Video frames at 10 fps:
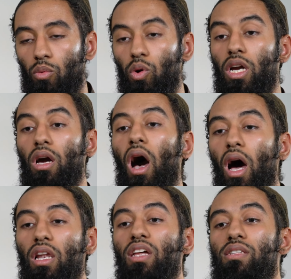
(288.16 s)

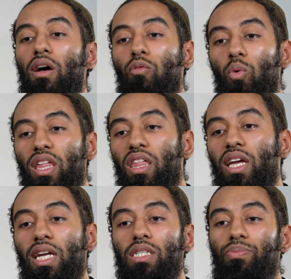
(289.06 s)
regardless of whether
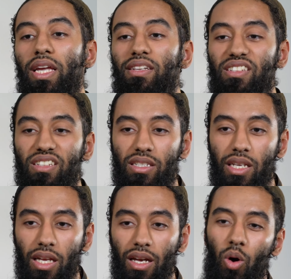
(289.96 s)
he is being
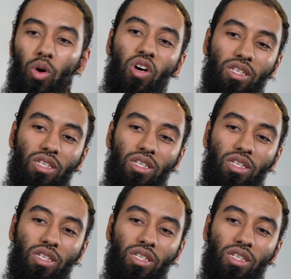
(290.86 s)
sincere or